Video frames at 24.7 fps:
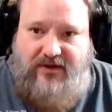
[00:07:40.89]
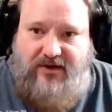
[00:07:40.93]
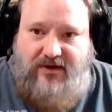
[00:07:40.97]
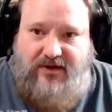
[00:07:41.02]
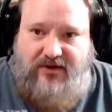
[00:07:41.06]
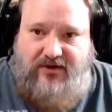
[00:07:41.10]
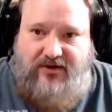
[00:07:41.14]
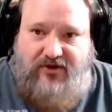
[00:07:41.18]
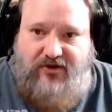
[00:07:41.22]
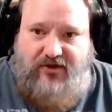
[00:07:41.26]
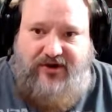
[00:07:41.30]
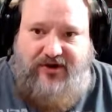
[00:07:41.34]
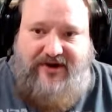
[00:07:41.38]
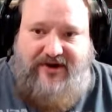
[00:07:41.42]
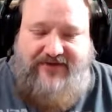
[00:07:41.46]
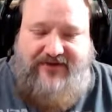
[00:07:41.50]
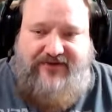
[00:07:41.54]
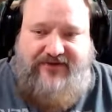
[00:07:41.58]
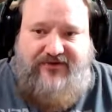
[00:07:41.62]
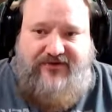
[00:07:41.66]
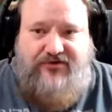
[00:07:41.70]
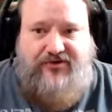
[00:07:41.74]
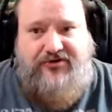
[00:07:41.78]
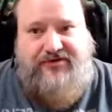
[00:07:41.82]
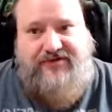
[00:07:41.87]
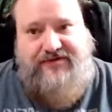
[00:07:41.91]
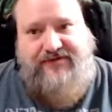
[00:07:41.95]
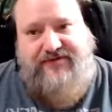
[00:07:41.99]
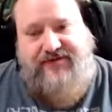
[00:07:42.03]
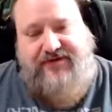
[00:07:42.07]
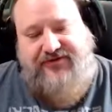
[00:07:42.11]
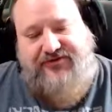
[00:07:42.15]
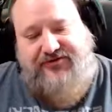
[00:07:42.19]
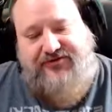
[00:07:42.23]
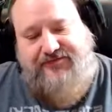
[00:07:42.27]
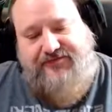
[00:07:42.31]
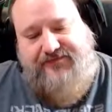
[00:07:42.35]
you're going to have these cooked
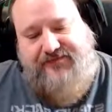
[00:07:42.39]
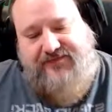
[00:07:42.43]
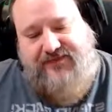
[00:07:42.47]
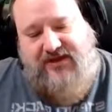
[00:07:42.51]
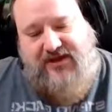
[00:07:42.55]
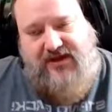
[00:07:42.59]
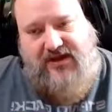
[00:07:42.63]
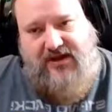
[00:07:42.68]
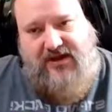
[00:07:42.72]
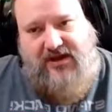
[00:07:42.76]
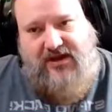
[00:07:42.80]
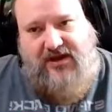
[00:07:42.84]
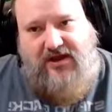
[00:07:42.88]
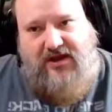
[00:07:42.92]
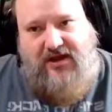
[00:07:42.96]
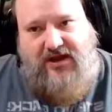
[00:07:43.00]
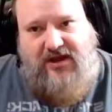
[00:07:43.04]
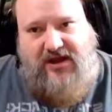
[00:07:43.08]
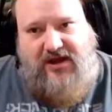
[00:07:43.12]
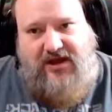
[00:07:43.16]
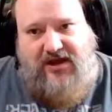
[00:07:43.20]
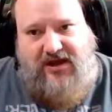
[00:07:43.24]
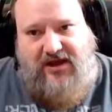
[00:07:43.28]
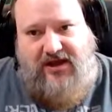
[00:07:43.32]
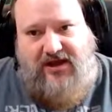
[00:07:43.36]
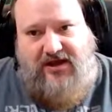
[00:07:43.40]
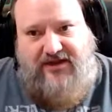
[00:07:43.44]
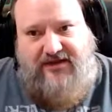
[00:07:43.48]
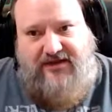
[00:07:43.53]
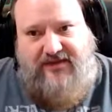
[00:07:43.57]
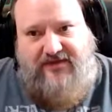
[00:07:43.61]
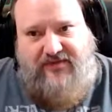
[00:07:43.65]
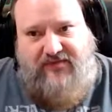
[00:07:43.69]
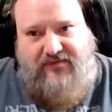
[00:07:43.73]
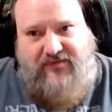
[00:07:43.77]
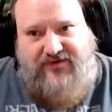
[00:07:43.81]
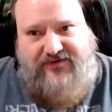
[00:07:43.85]
fish.
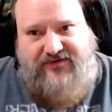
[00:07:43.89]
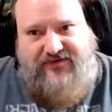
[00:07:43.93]
What's